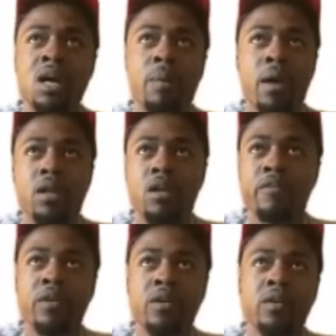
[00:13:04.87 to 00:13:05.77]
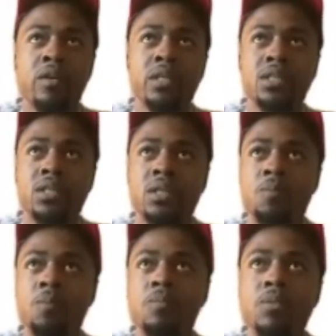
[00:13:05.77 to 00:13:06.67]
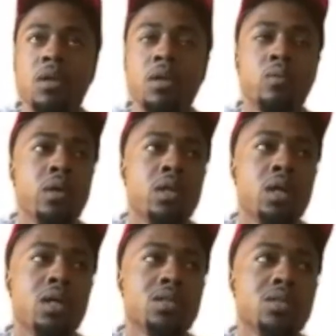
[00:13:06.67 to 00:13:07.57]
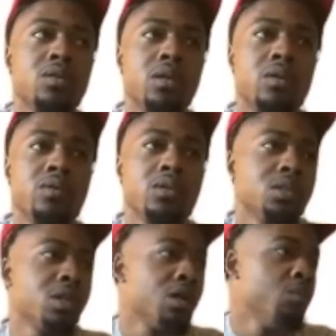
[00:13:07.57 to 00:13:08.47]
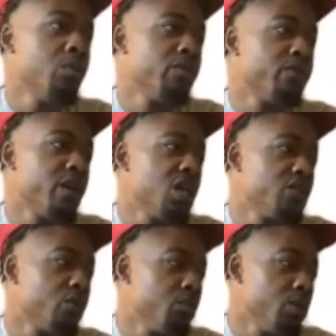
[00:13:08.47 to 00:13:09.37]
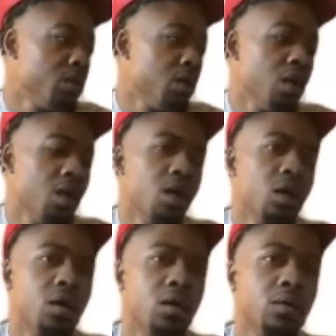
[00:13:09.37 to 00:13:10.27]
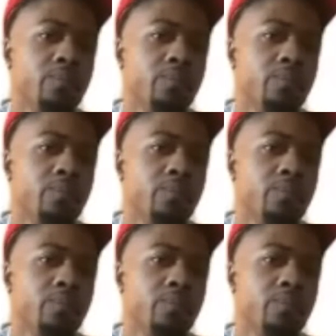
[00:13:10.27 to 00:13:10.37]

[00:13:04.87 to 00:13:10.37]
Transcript: at NFL looks and whatnot. So it was just kind of moving fast for me. I